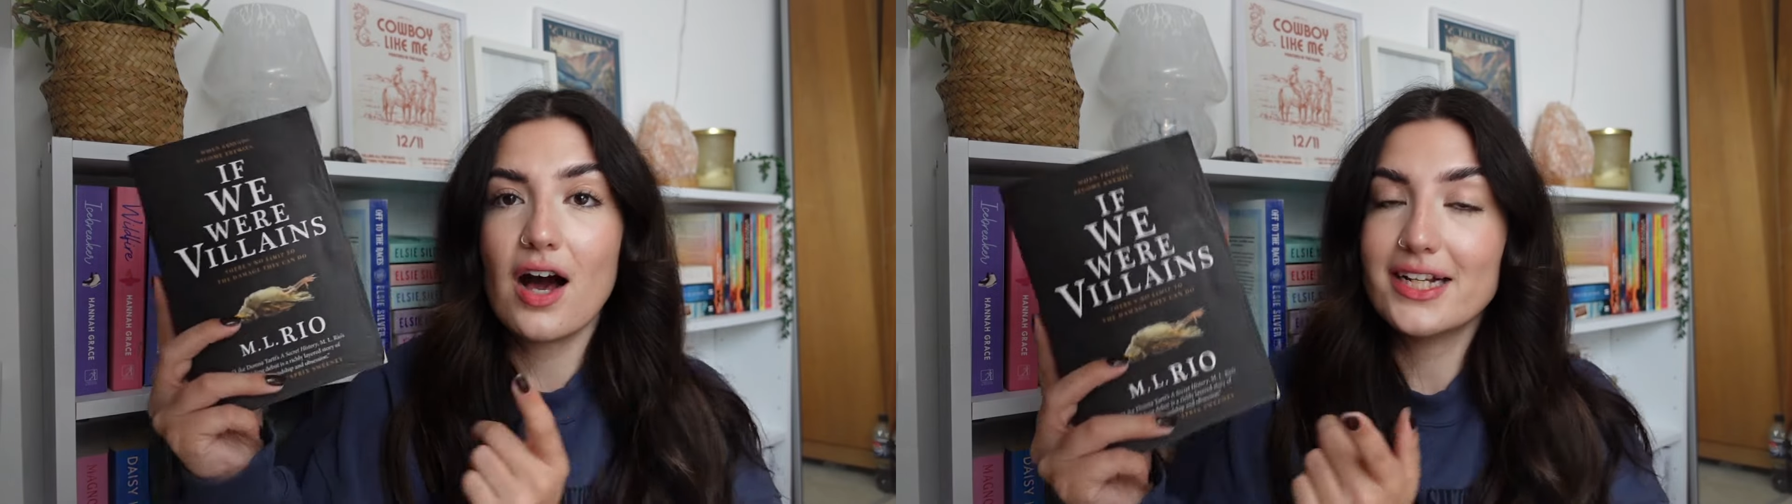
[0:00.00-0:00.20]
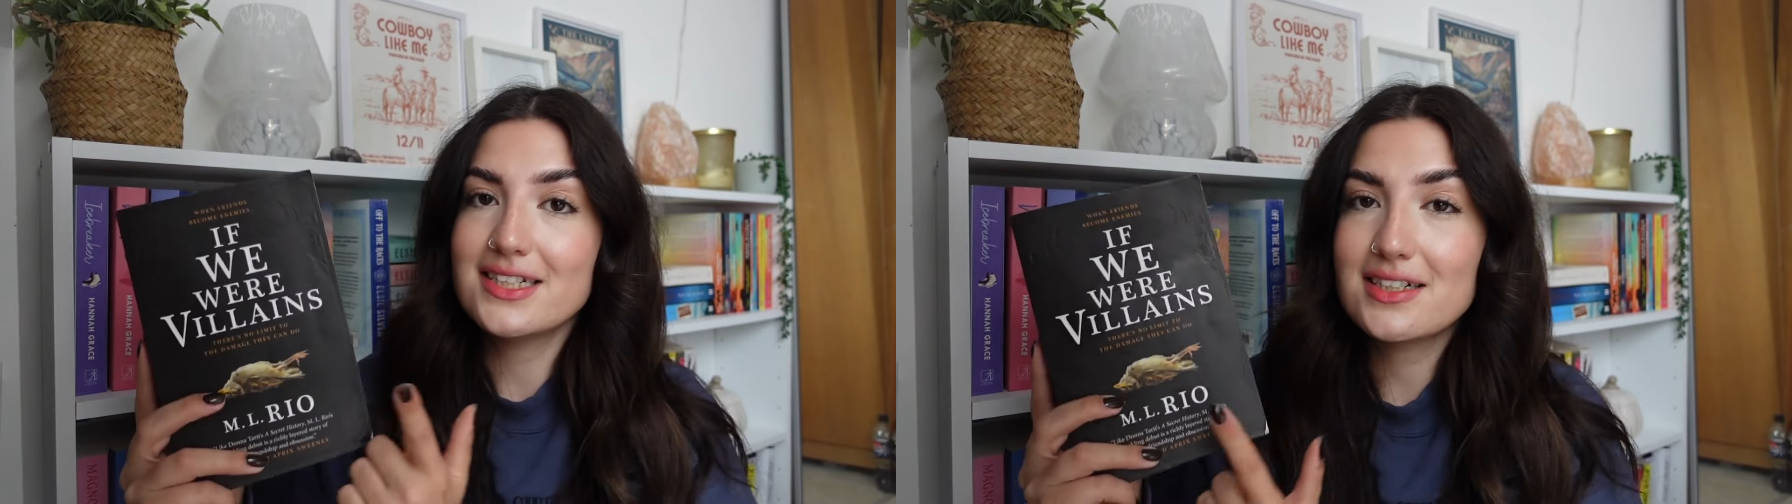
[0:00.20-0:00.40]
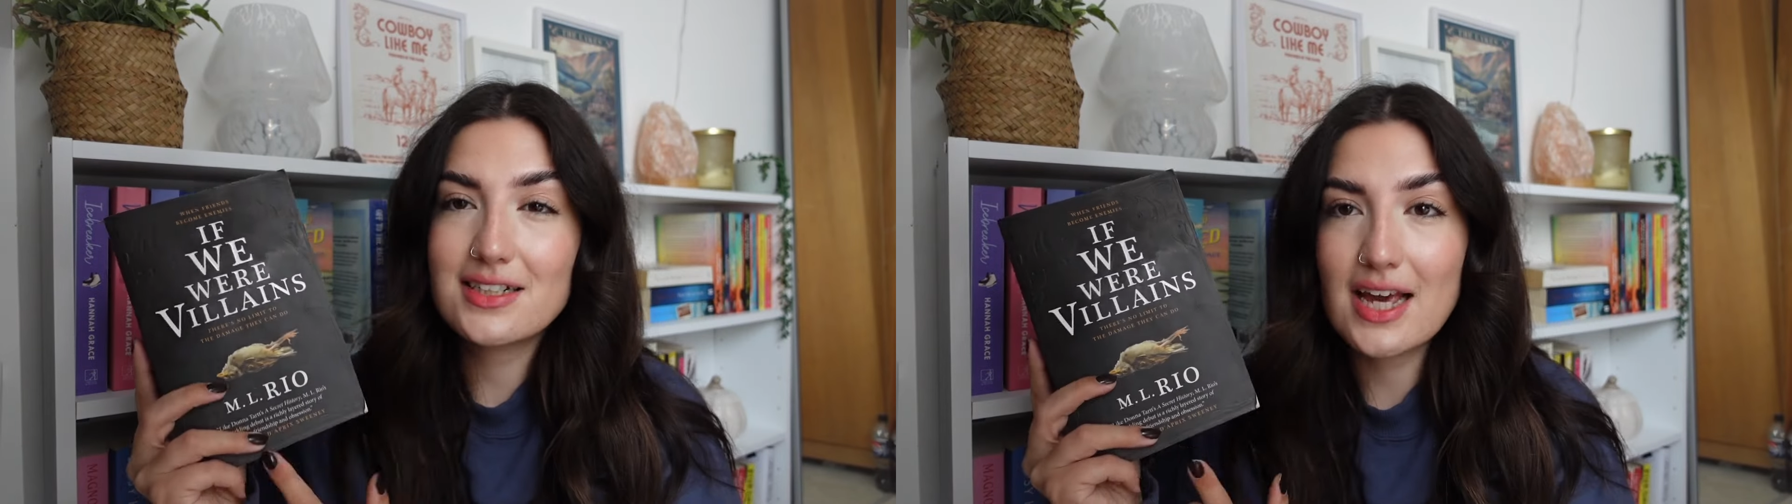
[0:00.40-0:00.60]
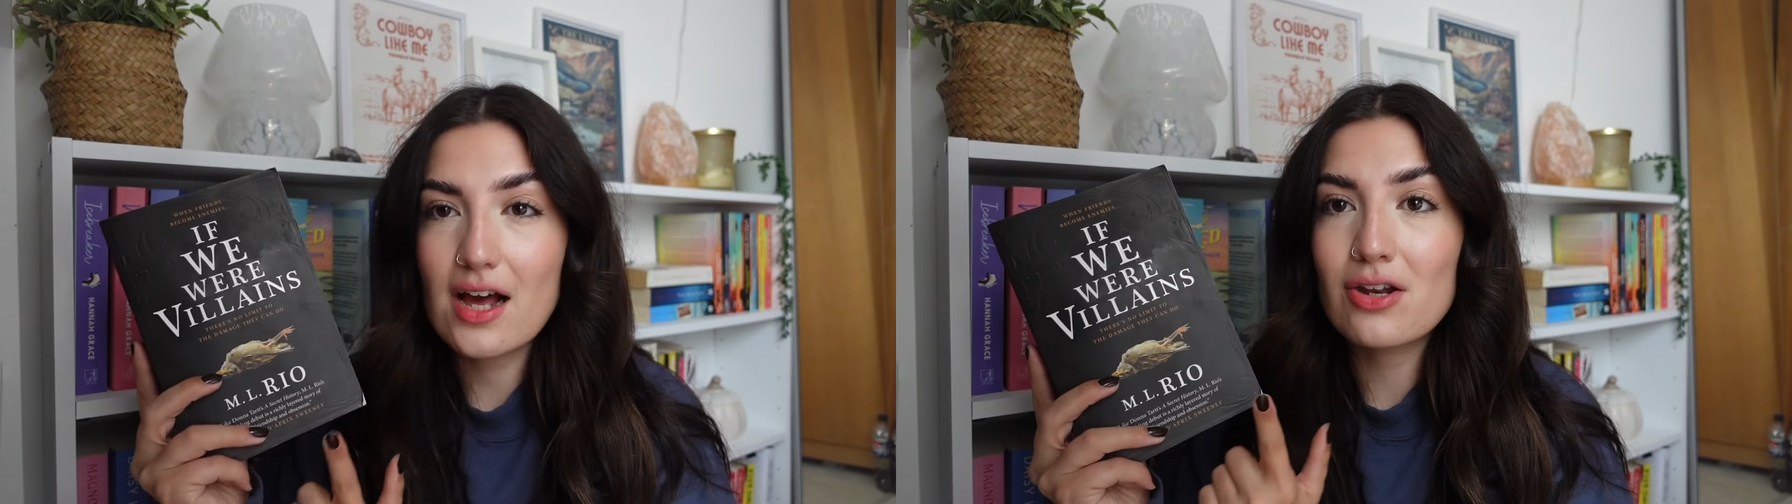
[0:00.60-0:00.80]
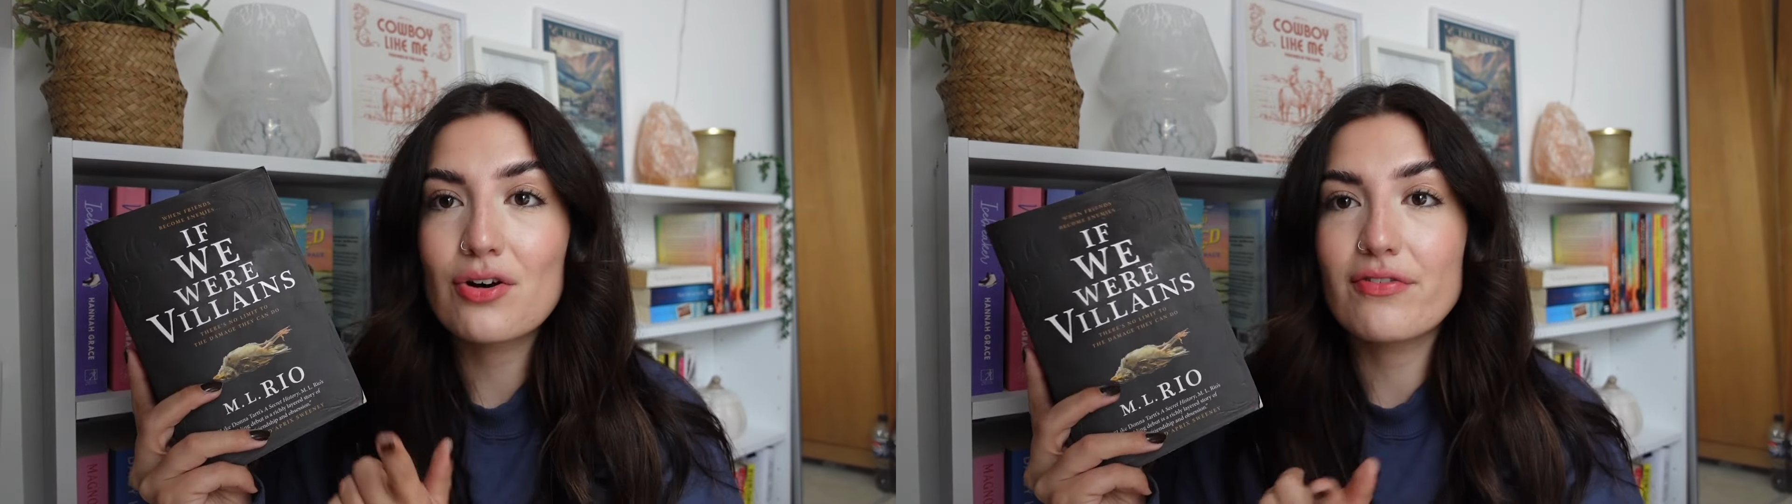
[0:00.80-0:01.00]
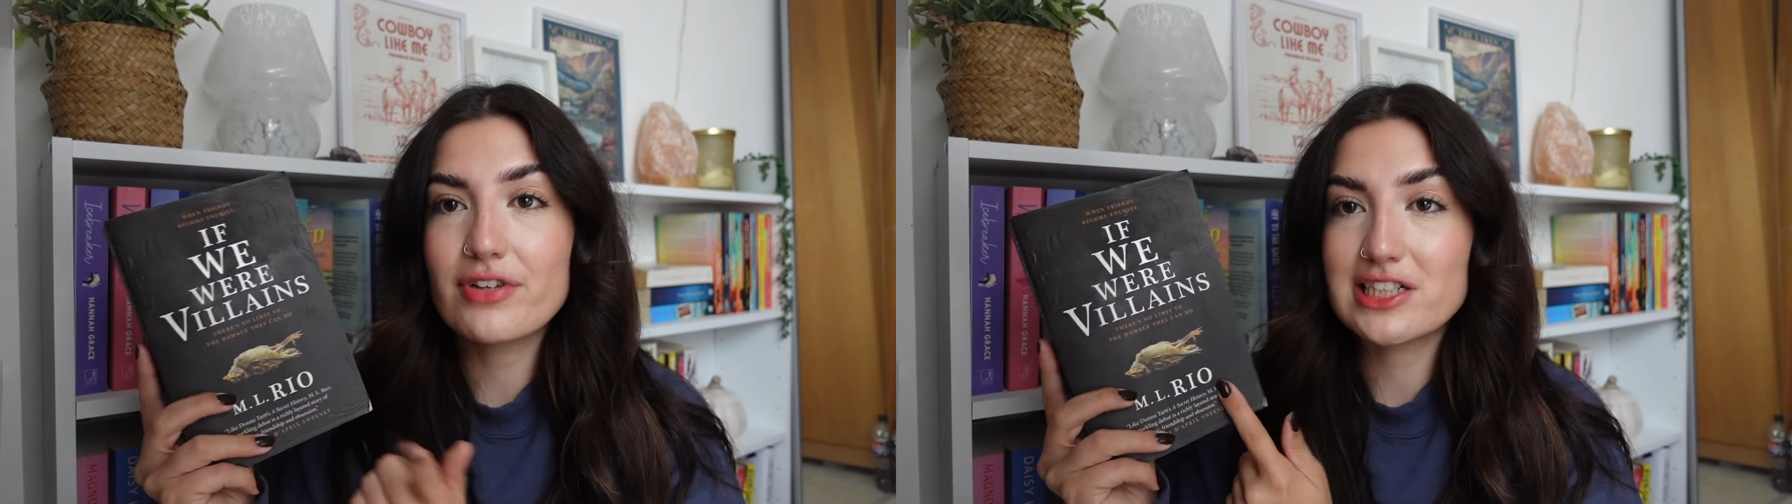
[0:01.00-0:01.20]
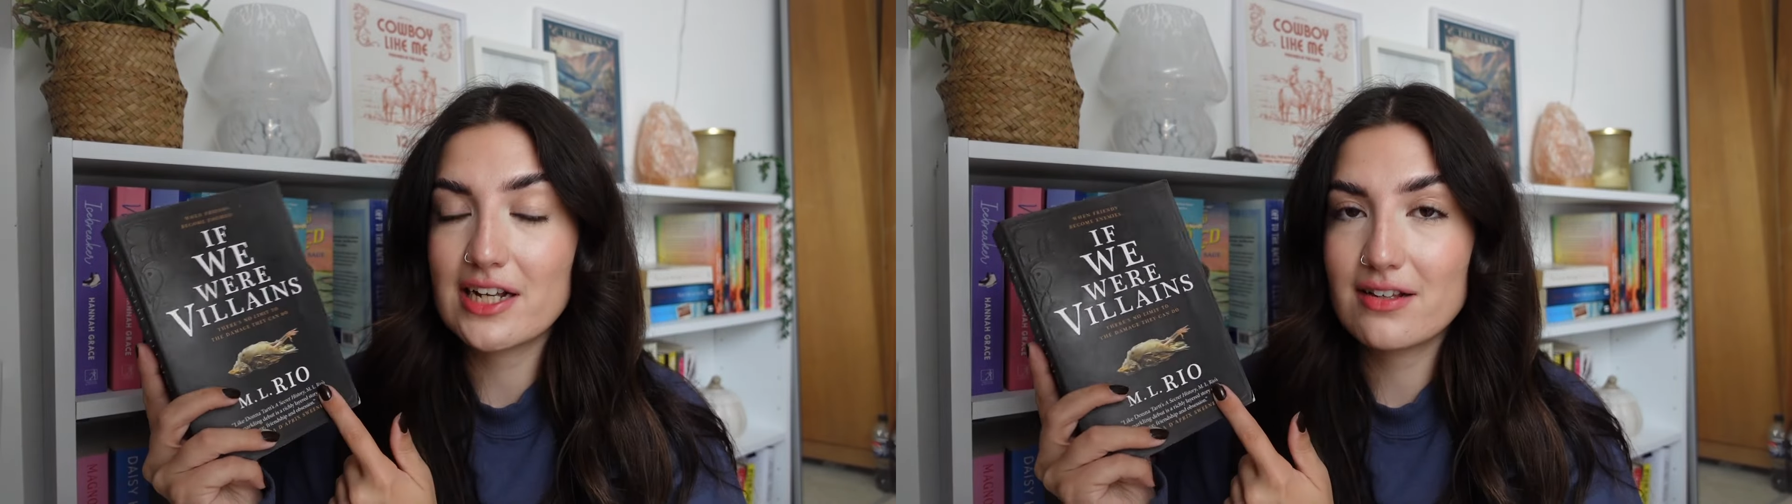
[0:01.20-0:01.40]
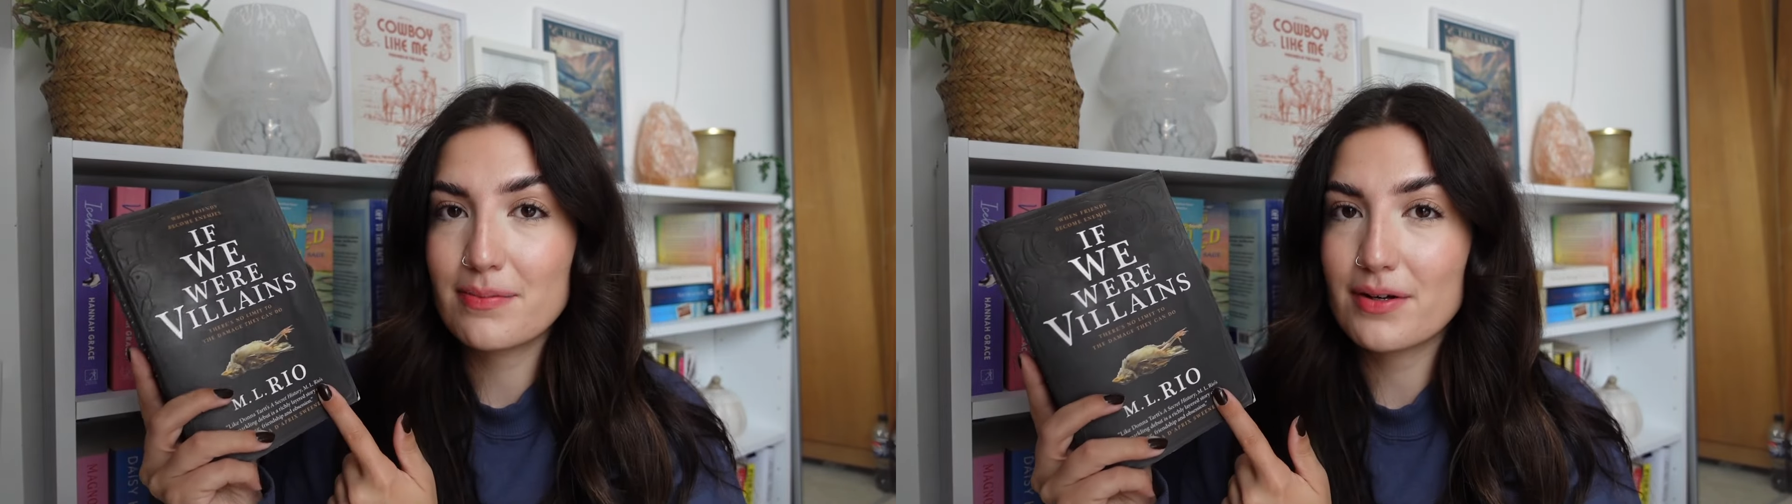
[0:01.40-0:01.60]
I didn't get a lot of the
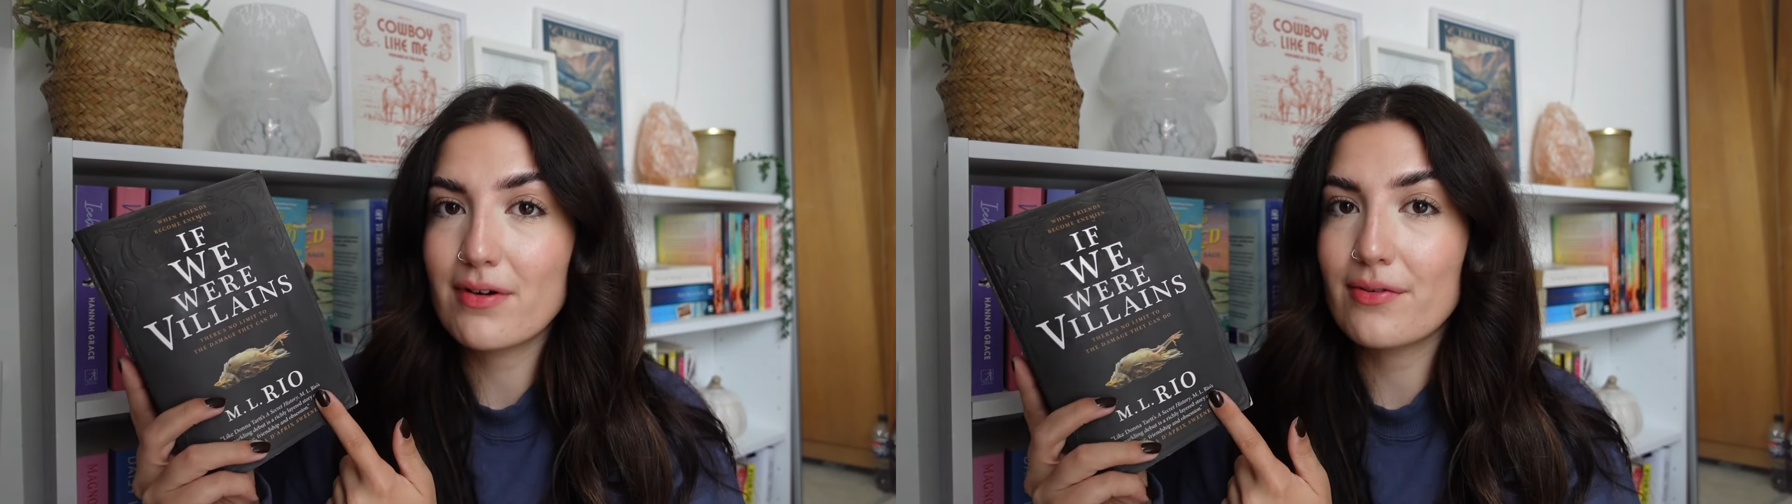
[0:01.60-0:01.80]
Shakespeare